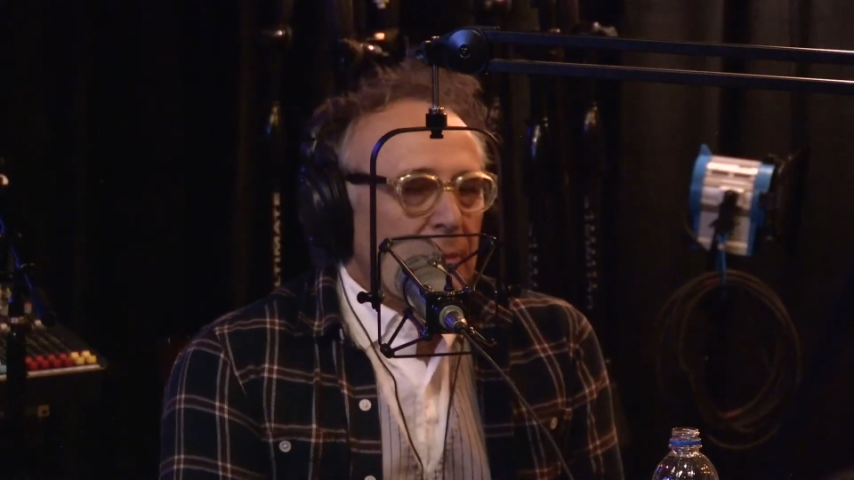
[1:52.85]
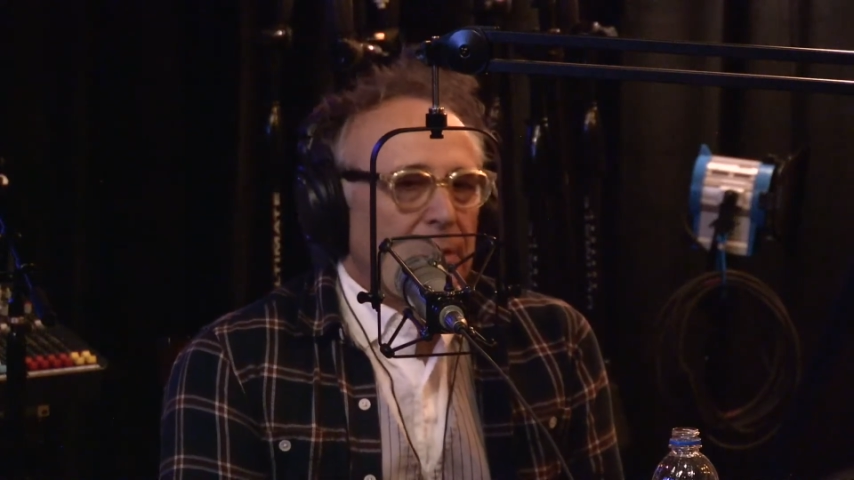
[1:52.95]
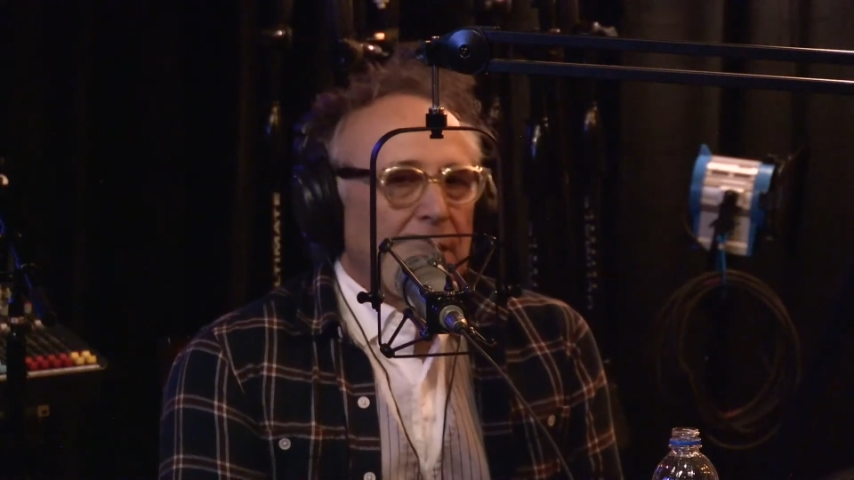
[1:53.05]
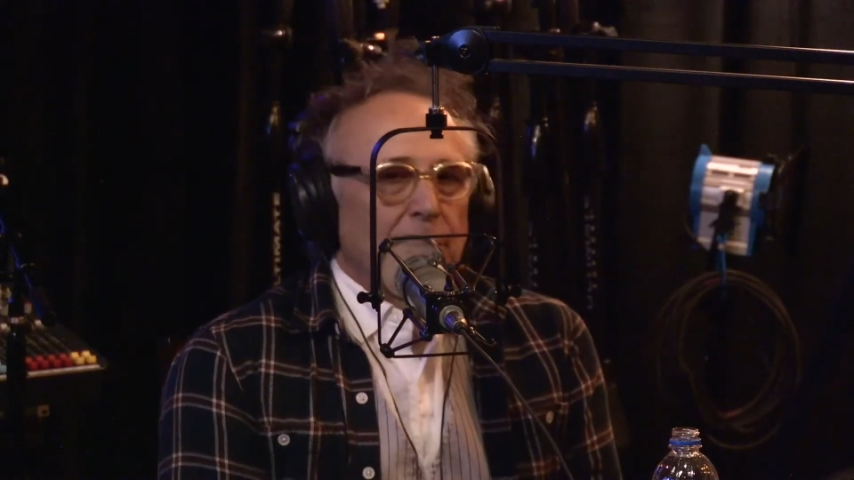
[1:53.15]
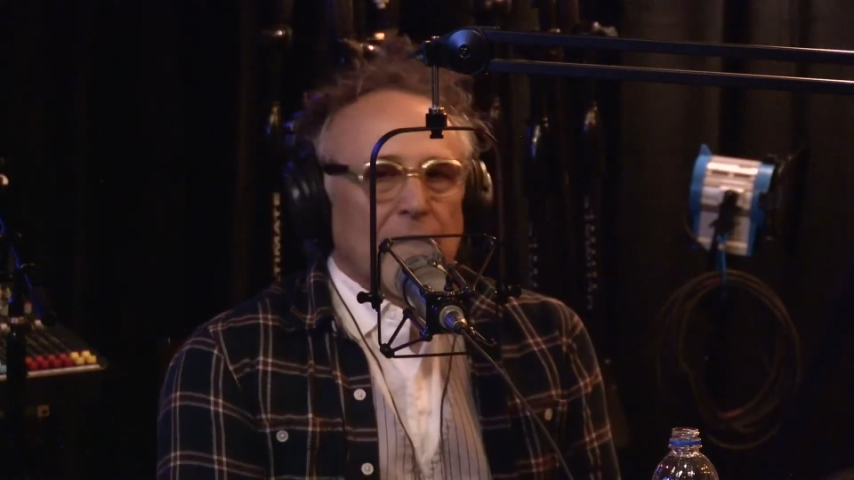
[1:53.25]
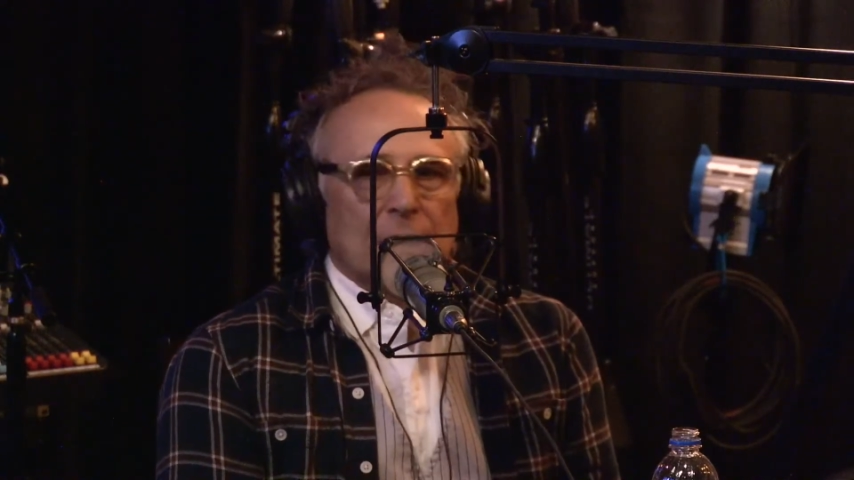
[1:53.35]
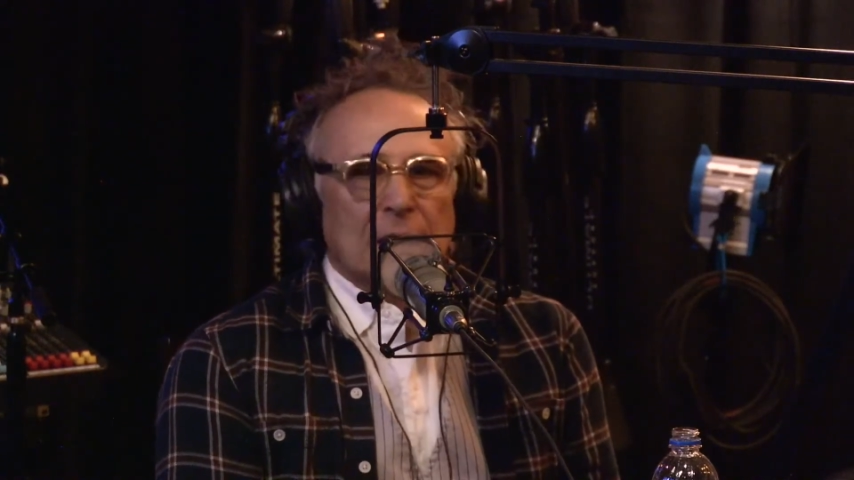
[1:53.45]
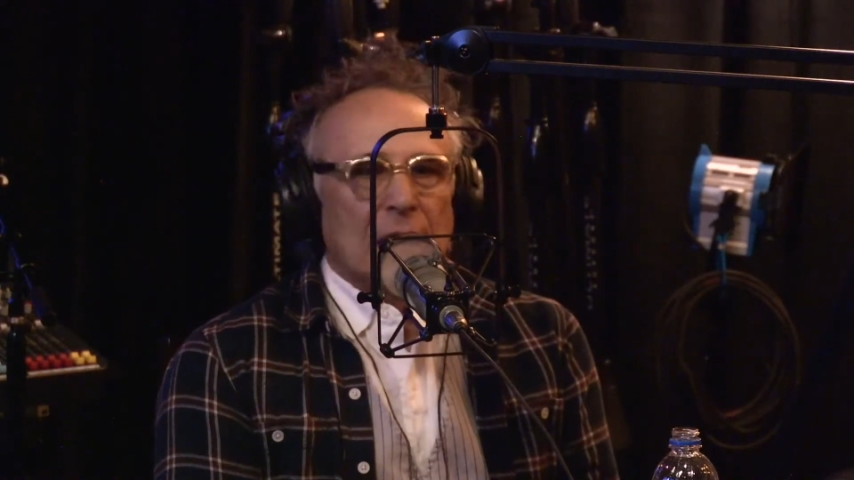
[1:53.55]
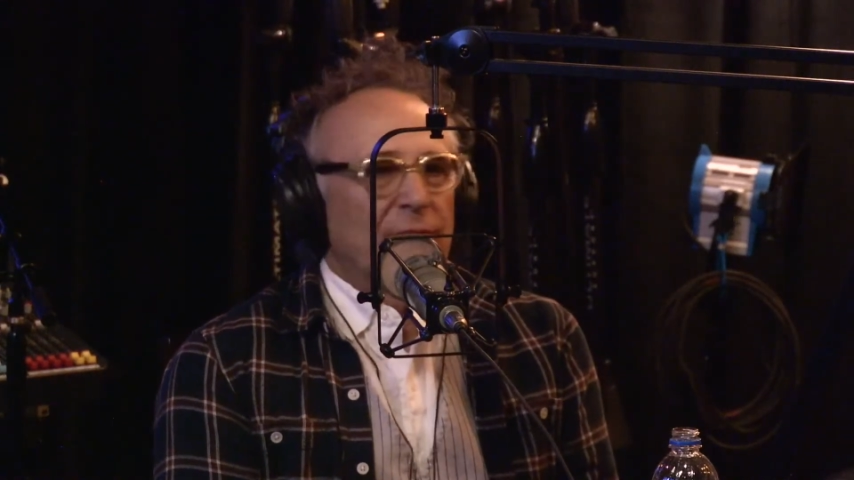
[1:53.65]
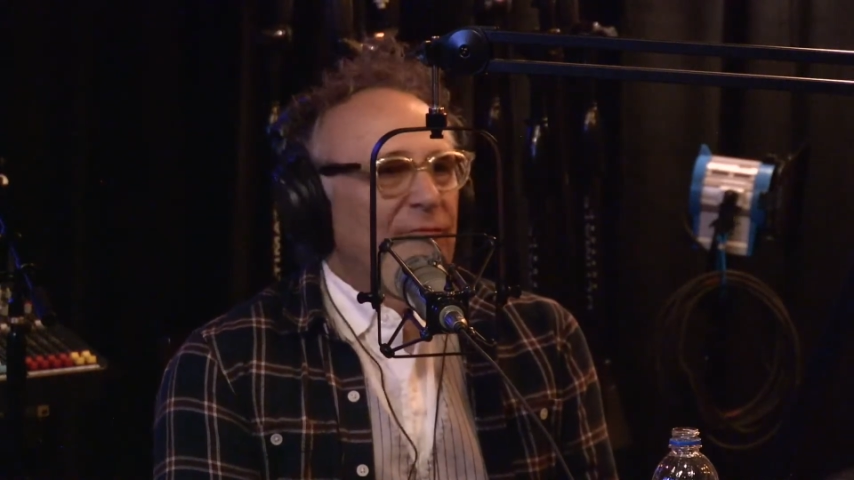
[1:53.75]
people,
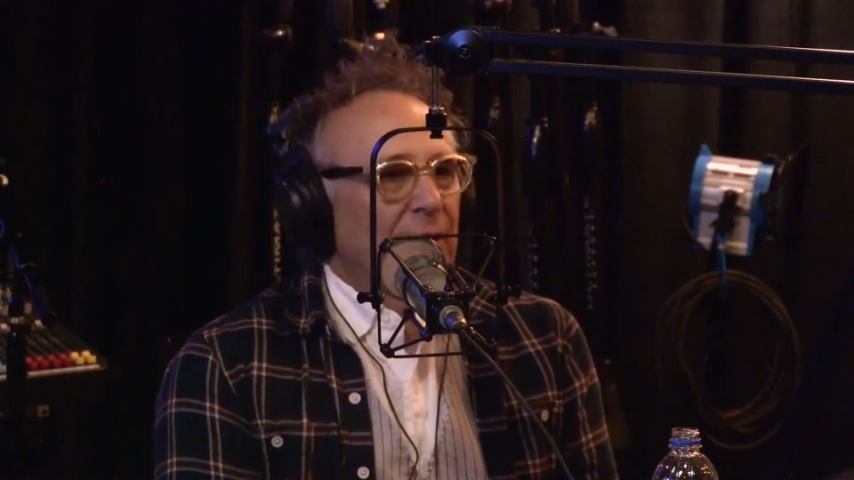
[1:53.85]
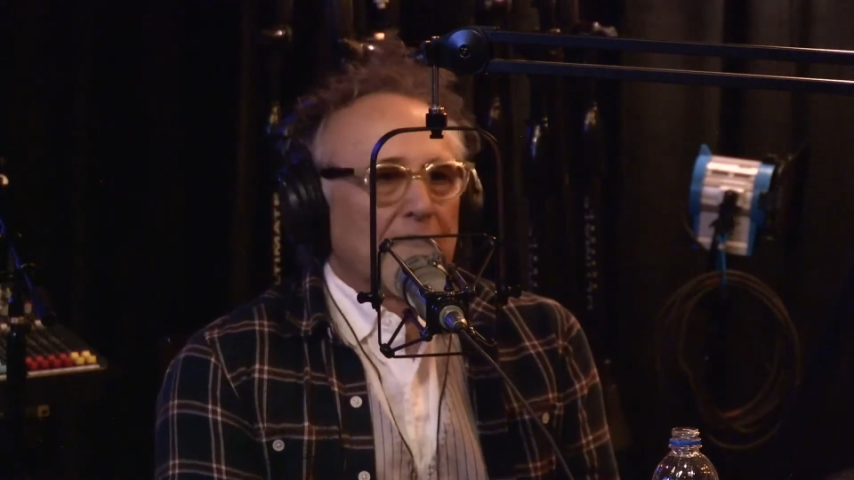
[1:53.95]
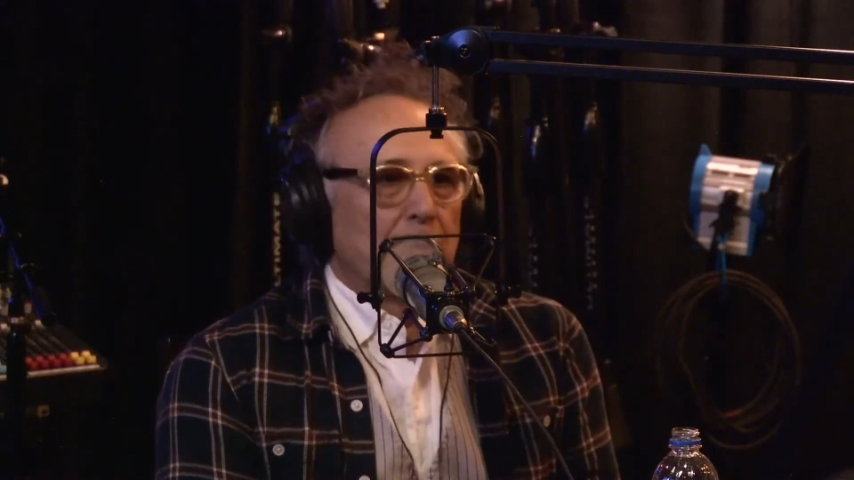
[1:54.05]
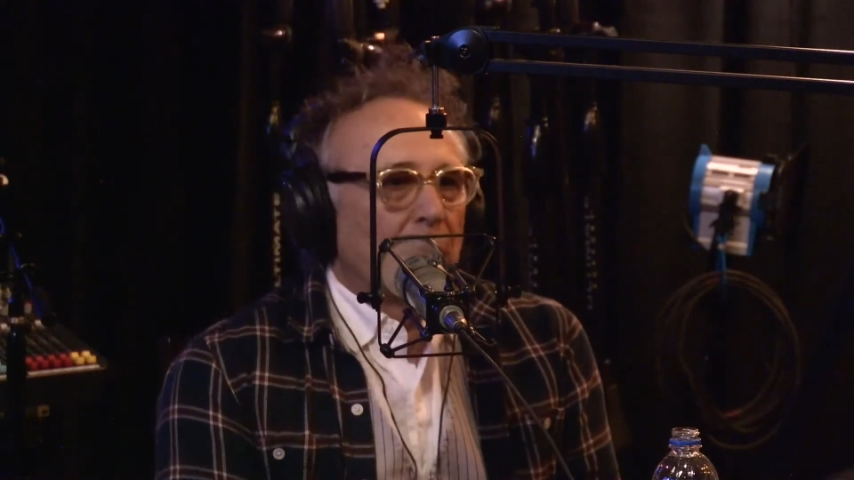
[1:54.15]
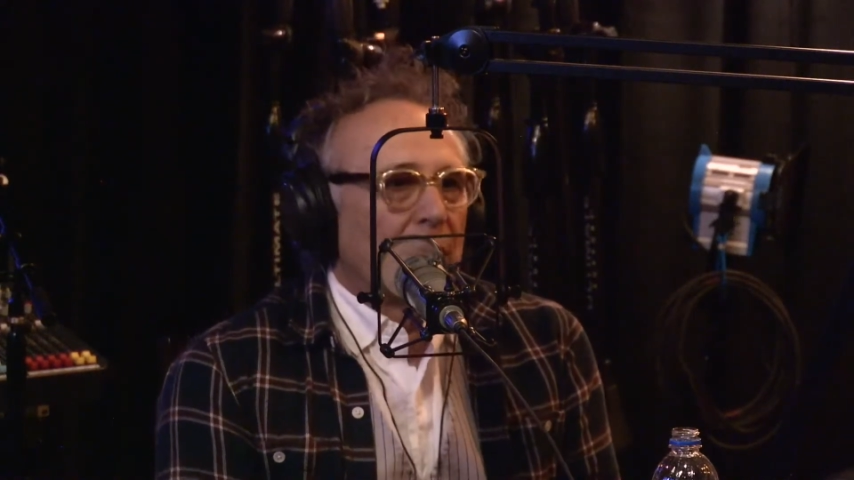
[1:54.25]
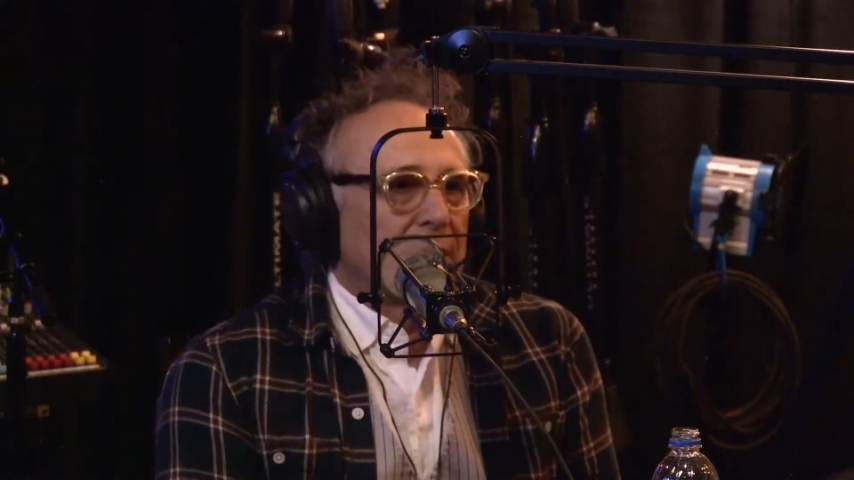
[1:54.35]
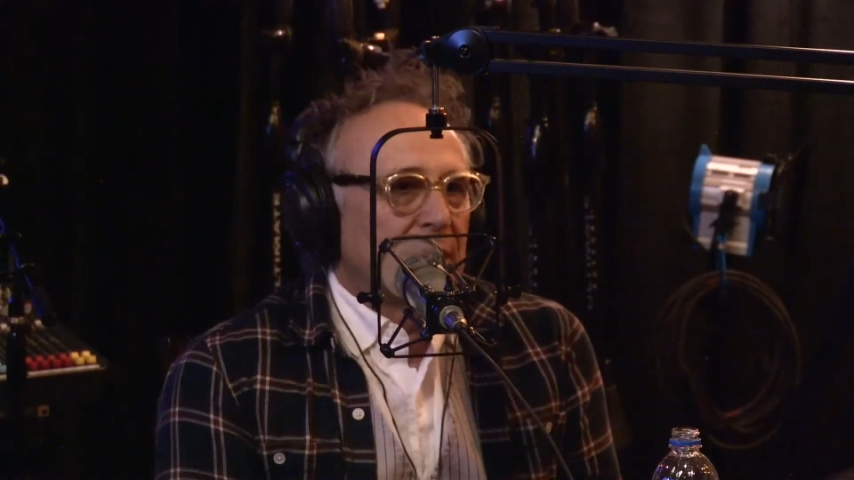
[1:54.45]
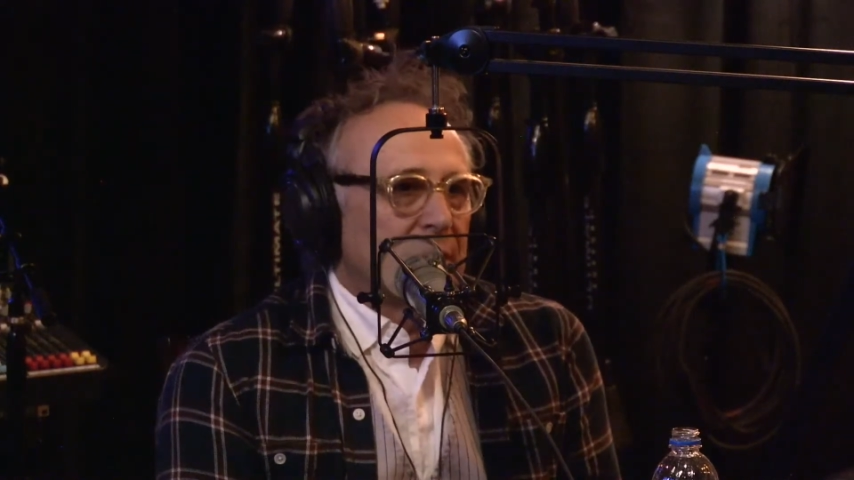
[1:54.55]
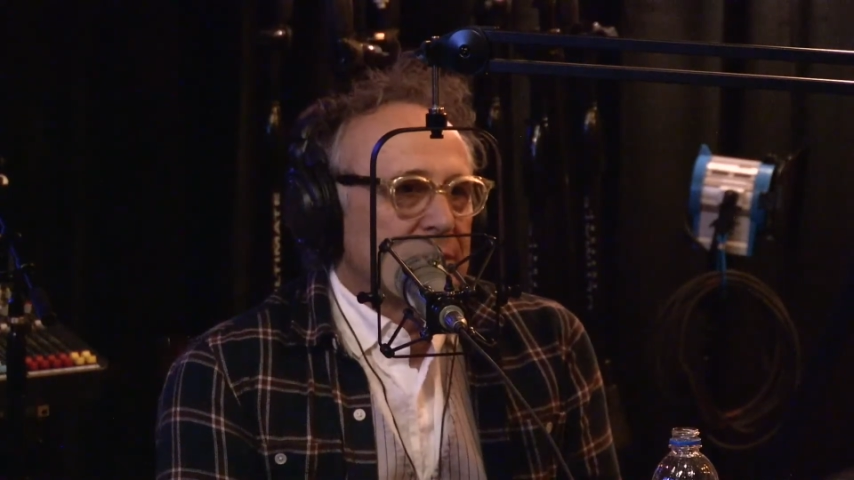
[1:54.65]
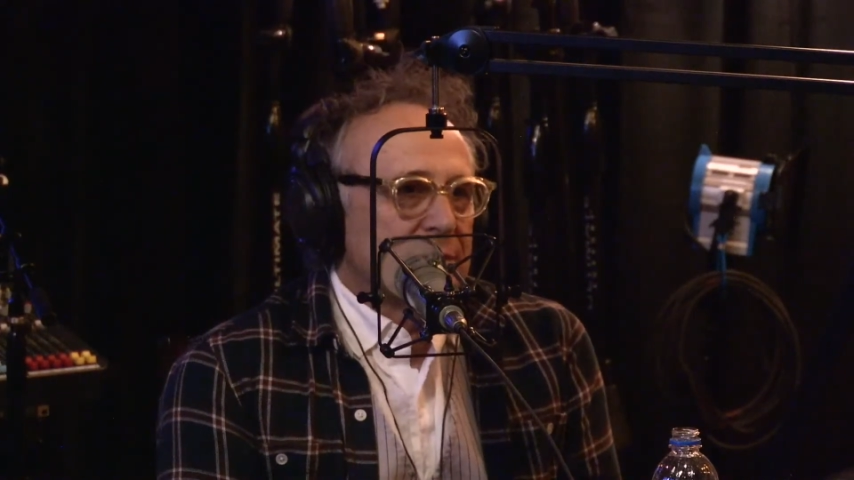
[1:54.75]
he had very broad
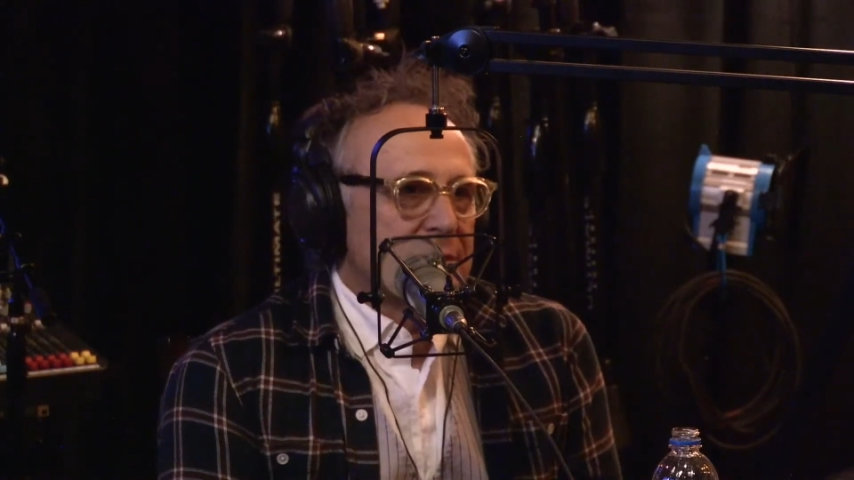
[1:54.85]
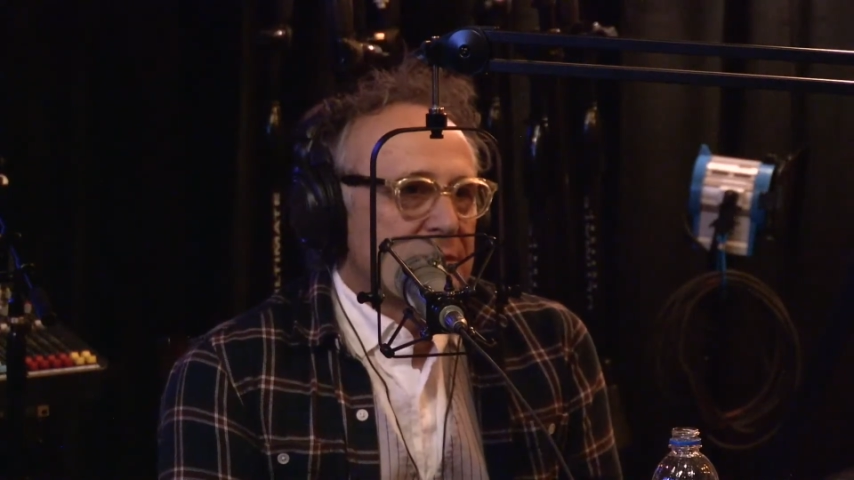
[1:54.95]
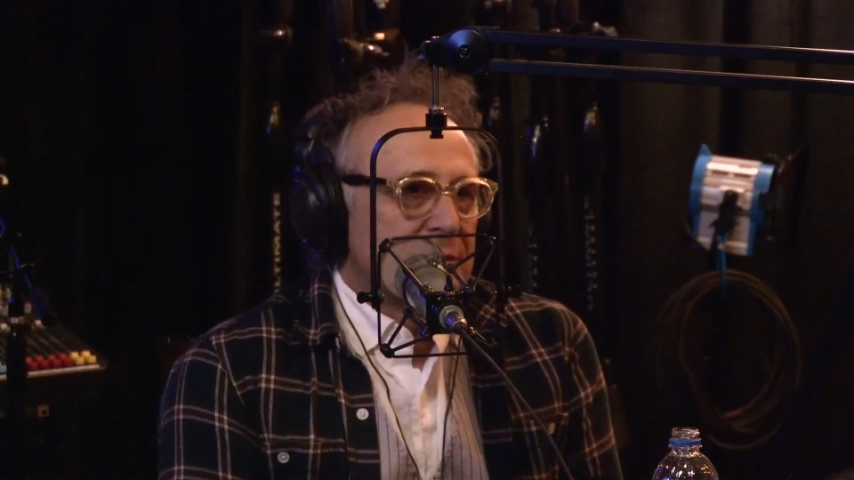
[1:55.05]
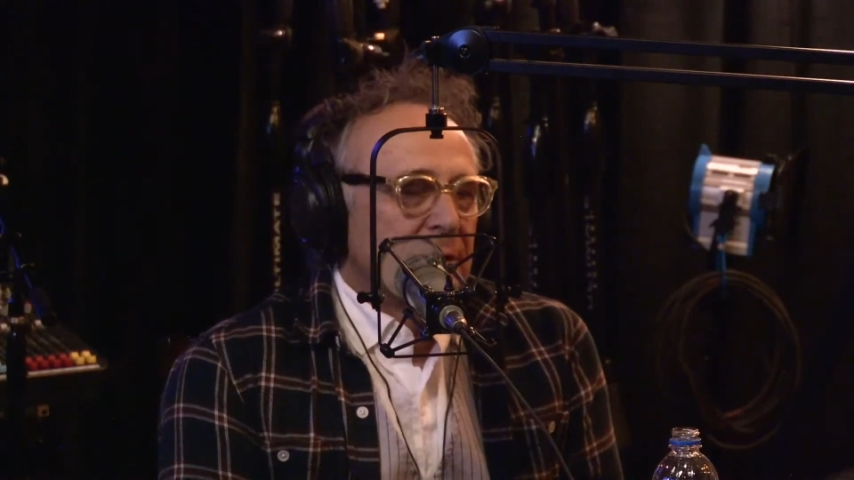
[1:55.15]
tastes.